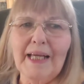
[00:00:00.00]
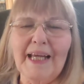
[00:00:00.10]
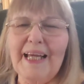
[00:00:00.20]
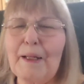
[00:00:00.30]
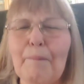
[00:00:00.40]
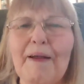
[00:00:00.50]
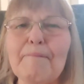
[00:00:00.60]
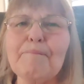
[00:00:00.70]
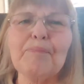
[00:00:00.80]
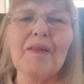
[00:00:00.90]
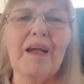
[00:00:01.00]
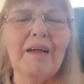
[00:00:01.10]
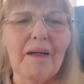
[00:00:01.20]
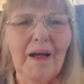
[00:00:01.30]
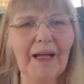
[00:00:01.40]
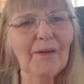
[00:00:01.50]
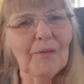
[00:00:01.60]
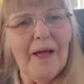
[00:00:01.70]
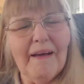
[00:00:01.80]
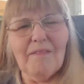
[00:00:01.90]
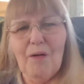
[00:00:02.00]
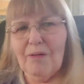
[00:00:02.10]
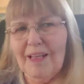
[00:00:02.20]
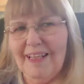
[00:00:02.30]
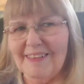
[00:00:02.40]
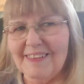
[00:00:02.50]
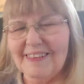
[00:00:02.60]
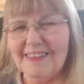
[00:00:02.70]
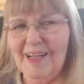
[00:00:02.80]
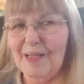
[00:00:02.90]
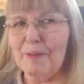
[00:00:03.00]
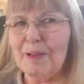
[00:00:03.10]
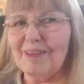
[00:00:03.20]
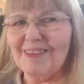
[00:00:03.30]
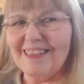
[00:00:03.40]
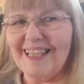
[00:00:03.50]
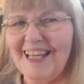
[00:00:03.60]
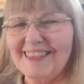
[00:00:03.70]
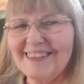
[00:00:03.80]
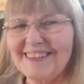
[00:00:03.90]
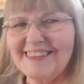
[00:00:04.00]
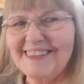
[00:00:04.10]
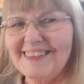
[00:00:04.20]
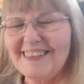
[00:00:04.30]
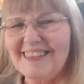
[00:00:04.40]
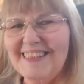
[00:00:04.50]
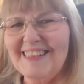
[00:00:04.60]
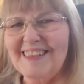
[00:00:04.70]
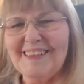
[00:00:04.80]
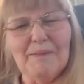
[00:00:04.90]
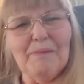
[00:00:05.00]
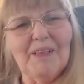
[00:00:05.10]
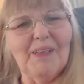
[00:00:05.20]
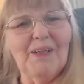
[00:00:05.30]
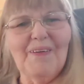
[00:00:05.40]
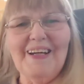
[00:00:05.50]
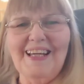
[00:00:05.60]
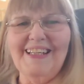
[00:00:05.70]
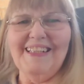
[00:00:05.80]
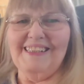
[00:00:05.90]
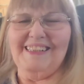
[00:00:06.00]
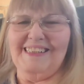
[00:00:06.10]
Anyway, I don't have a whole lot else to talk about today, so I'm going to go ahead and